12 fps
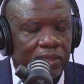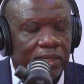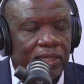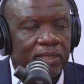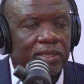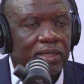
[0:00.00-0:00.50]

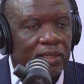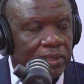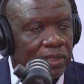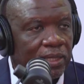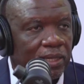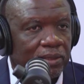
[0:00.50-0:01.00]
that is
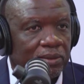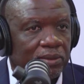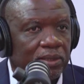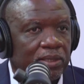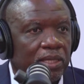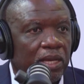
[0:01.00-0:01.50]
critical to
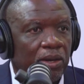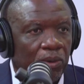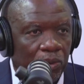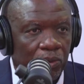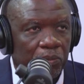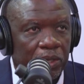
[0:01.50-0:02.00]
this
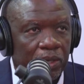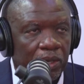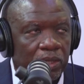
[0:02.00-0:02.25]
economy.